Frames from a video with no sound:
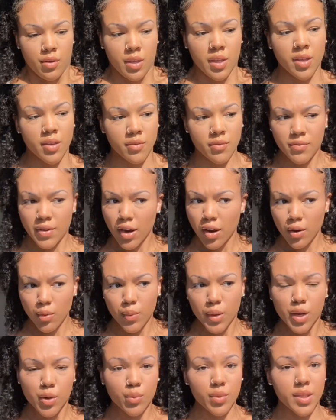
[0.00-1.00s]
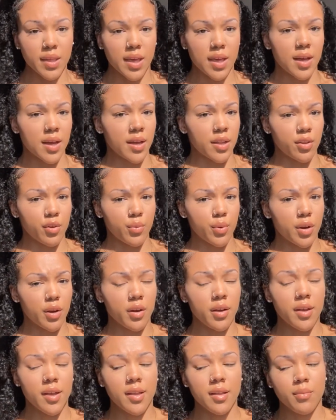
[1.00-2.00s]
very weird with like underwear
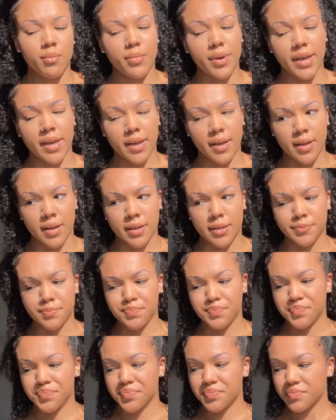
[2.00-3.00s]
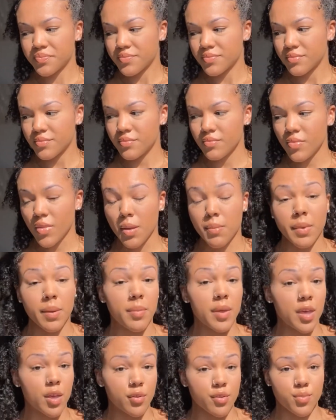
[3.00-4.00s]
on, but um, maybe
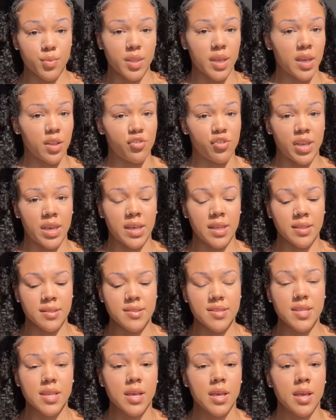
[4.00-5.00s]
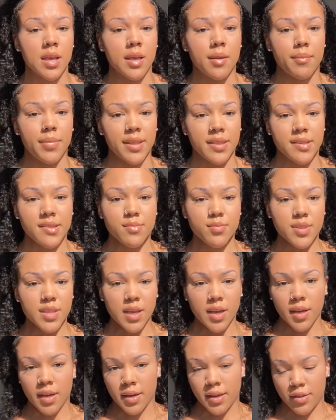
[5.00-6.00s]
it goes with like jeans. But this was
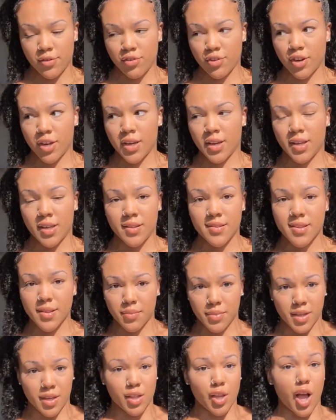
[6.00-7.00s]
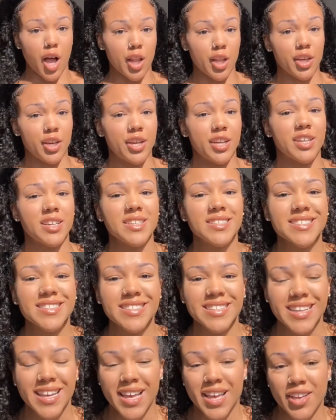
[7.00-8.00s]
like a hundred and something dollars
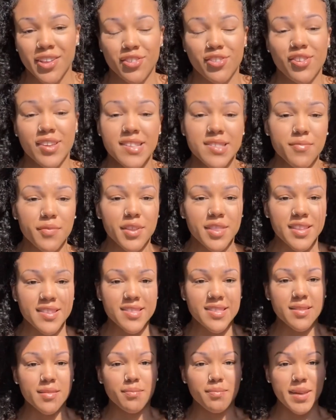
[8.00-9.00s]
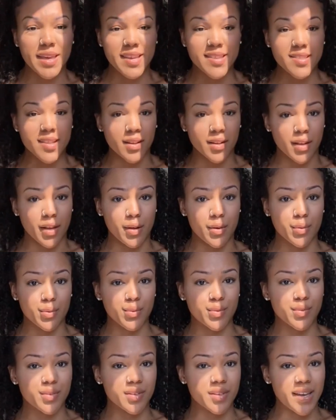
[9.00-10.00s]
just for this piece
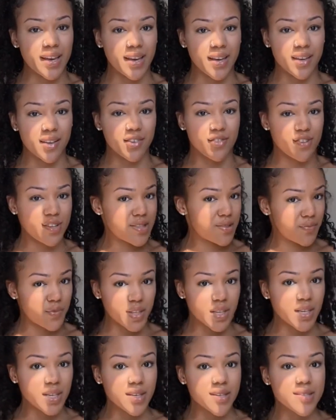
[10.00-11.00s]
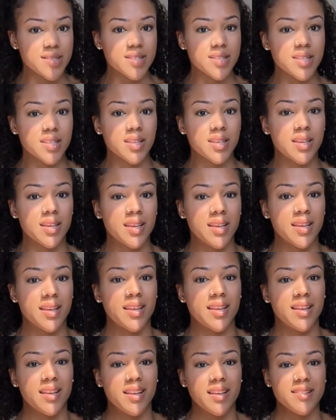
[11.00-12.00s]
alone, like just for this.
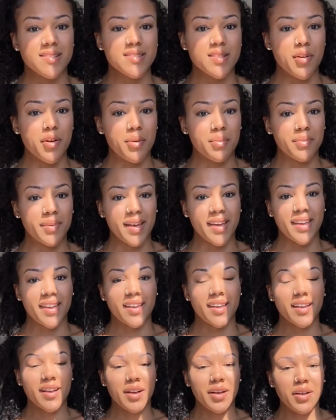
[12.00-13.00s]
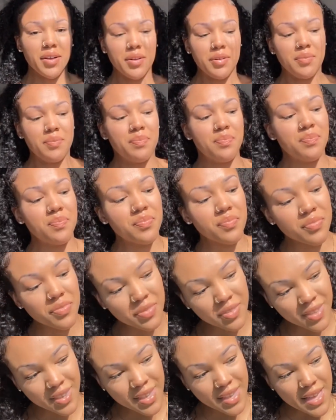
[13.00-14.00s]
So I'm like, um,
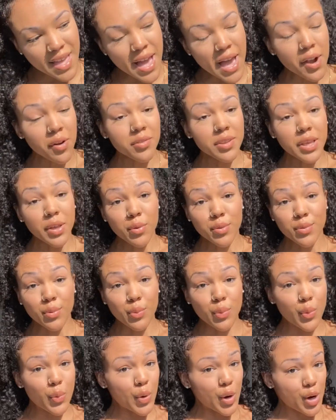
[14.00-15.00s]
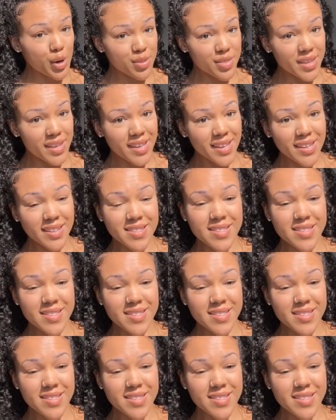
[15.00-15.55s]
I don't think it was worth it.